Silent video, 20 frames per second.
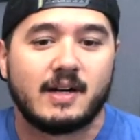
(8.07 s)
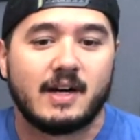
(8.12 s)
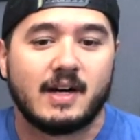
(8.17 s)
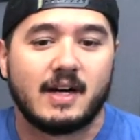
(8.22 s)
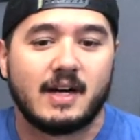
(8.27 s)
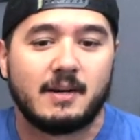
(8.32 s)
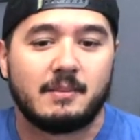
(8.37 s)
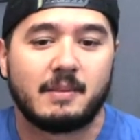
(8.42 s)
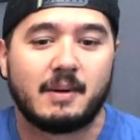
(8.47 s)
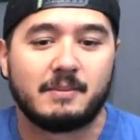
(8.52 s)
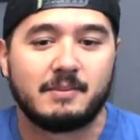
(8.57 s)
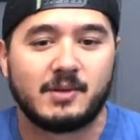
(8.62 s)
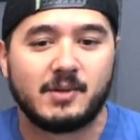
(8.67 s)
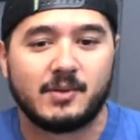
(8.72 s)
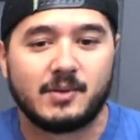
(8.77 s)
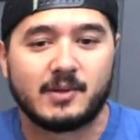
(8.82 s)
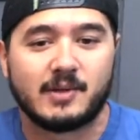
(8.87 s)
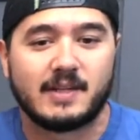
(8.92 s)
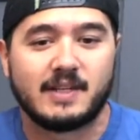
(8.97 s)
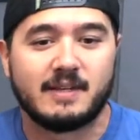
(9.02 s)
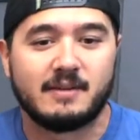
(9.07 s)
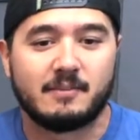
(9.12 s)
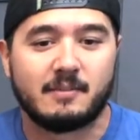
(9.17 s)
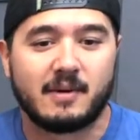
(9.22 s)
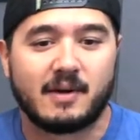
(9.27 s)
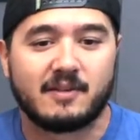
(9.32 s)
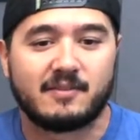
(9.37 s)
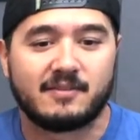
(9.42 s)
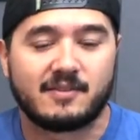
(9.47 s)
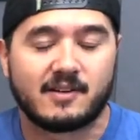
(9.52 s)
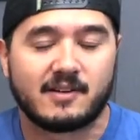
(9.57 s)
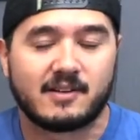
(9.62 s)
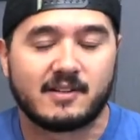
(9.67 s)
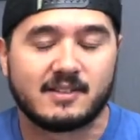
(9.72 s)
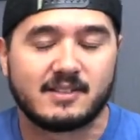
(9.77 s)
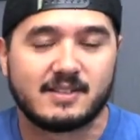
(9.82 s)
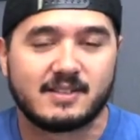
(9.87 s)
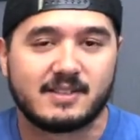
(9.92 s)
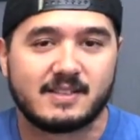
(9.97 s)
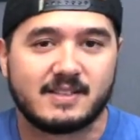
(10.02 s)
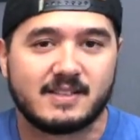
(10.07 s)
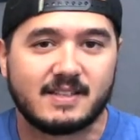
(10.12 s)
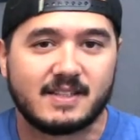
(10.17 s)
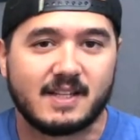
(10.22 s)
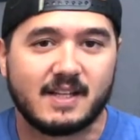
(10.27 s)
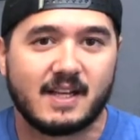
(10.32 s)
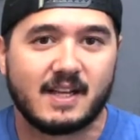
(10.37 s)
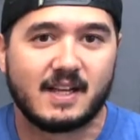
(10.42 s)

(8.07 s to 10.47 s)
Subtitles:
I'm doing my first